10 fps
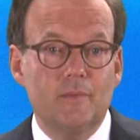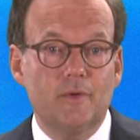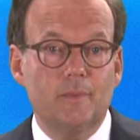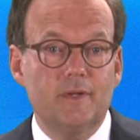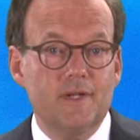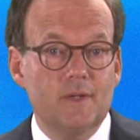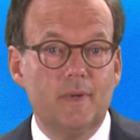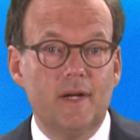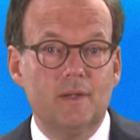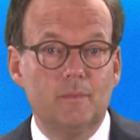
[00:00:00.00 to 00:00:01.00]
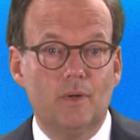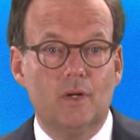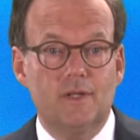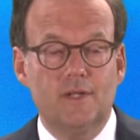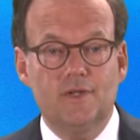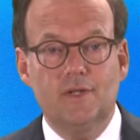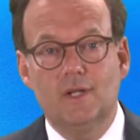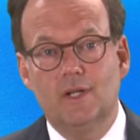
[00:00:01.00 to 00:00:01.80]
for the participating parties